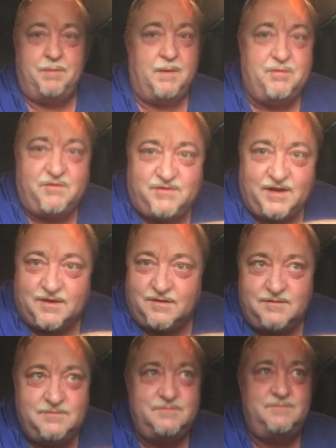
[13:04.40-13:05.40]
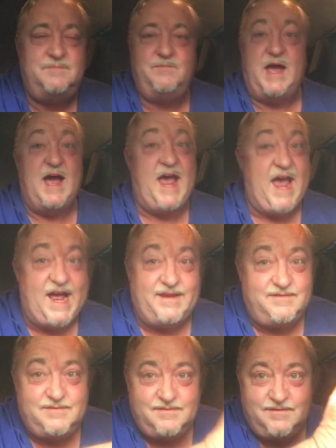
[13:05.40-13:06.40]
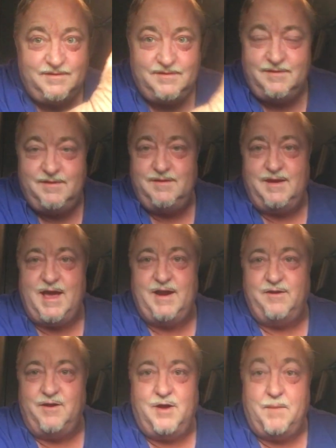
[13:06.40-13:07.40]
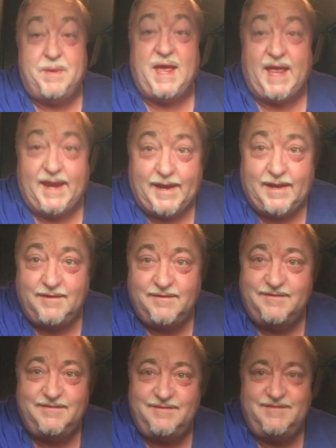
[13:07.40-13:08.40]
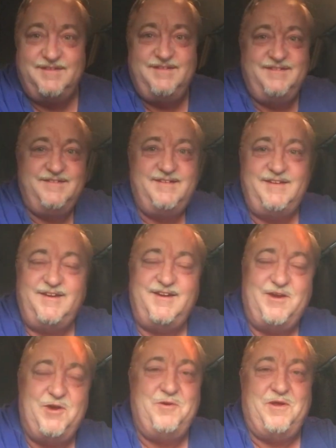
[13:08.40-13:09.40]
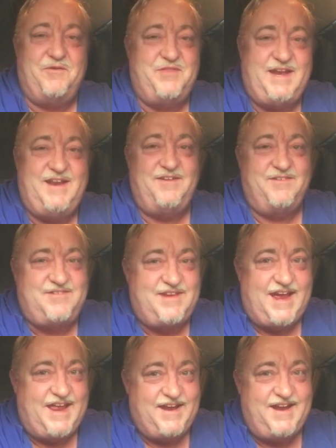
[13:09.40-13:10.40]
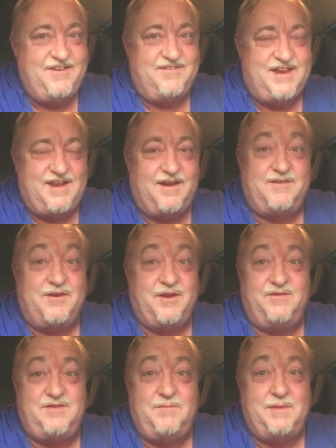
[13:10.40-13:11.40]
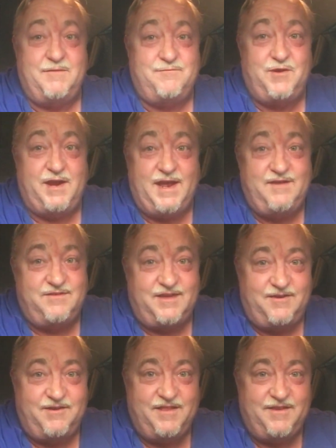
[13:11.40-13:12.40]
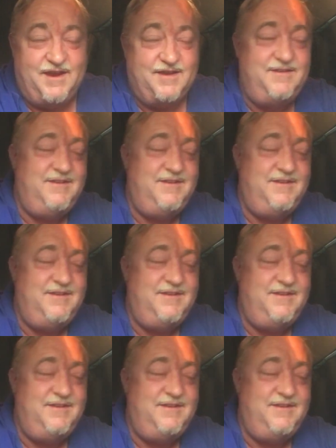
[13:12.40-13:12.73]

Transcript: bumper sticker, a hat, I don't know, a pen. Who knows? They didn't say. They didn't say like they're going to send me a free headset or anything.